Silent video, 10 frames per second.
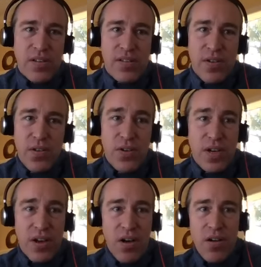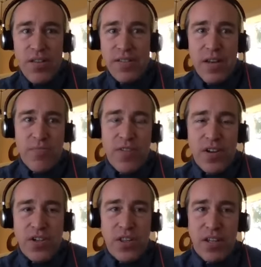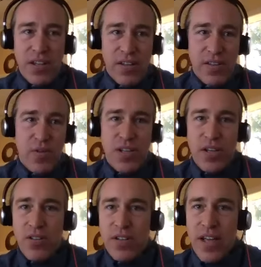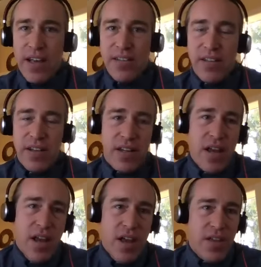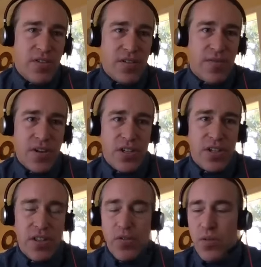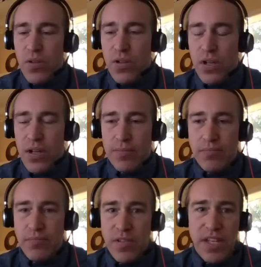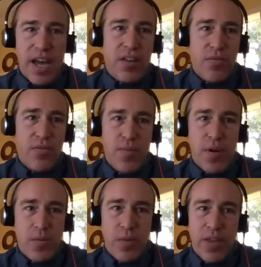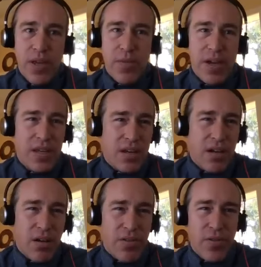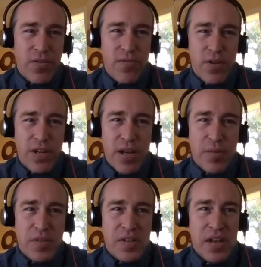So you can call the same function that does a particular task. Like there's a function that will tag the repo. It might get called 3 or 4 times.